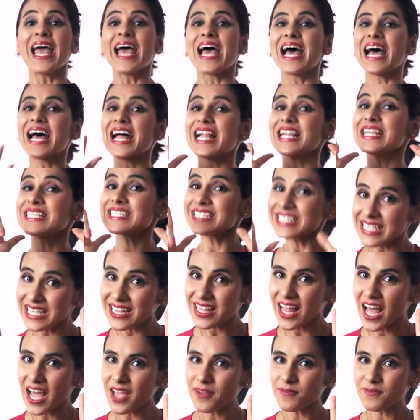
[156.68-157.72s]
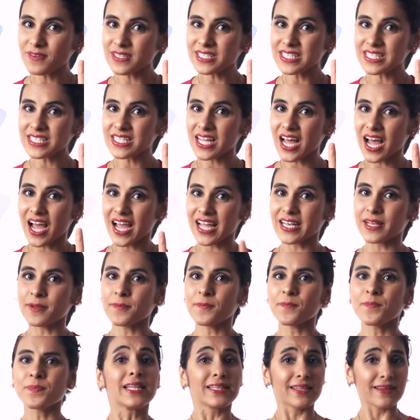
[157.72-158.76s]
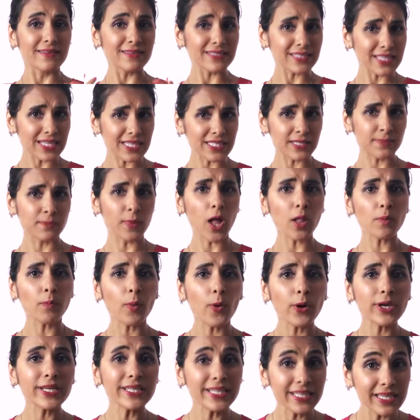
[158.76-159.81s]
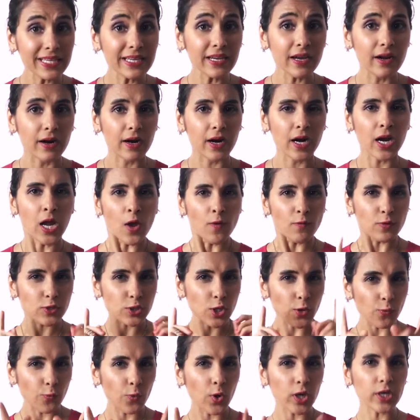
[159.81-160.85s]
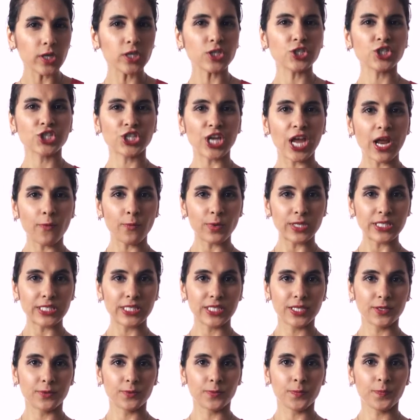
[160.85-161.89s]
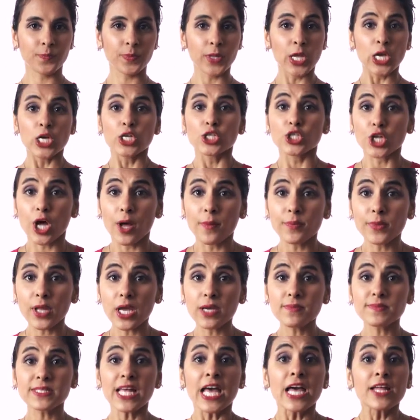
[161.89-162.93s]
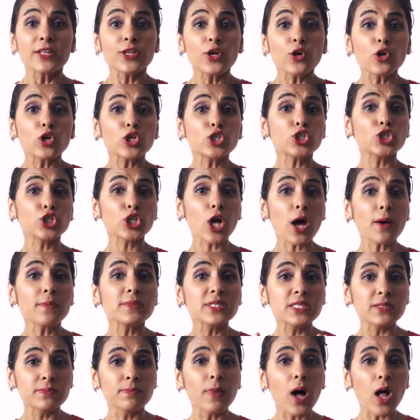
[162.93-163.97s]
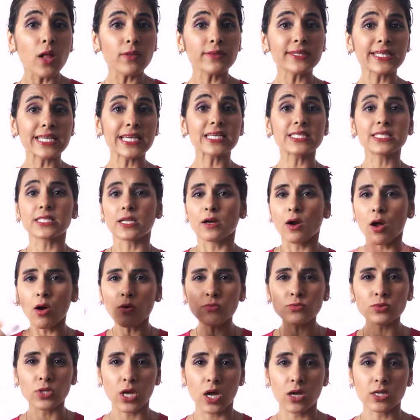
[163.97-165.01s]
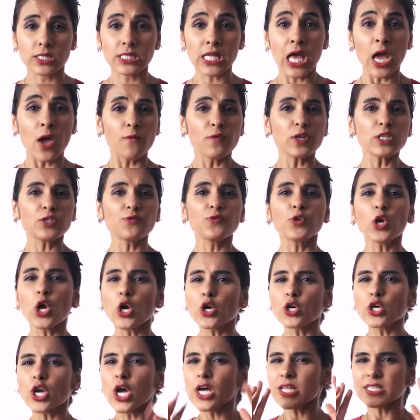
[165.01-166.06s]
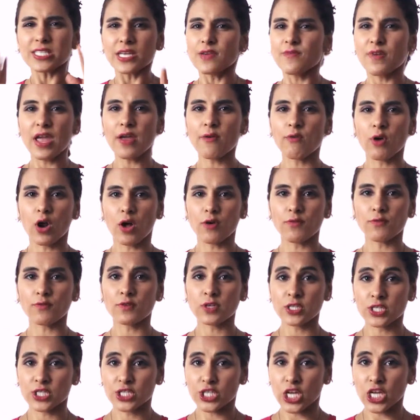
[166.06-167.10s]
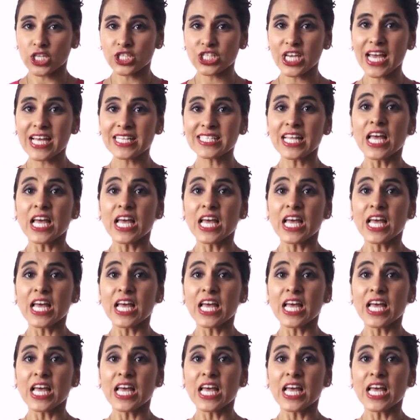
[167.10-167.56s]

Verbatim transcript: Healthy lifestyle. There is a small point here which I want to share with you. Sometimes there are some small things around us which we are not aware of, such as